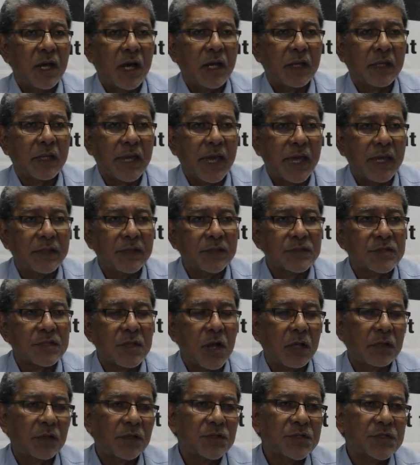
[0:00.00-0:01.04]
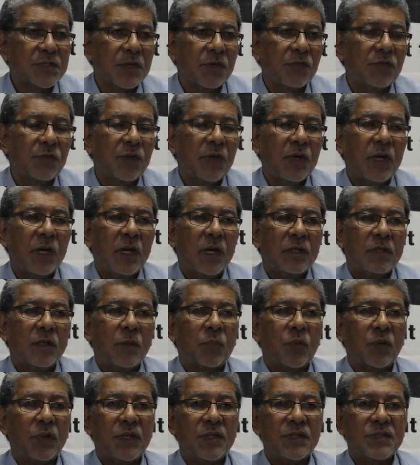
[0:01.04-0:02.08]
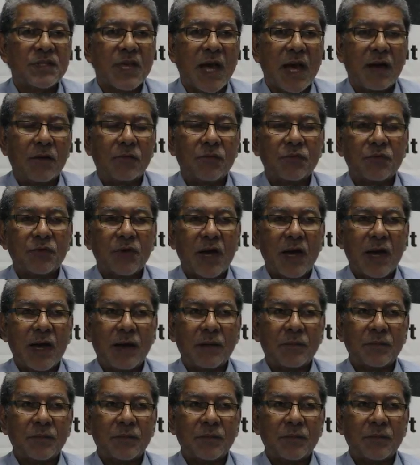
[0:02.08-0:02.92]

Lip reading: again, it's not as if the police have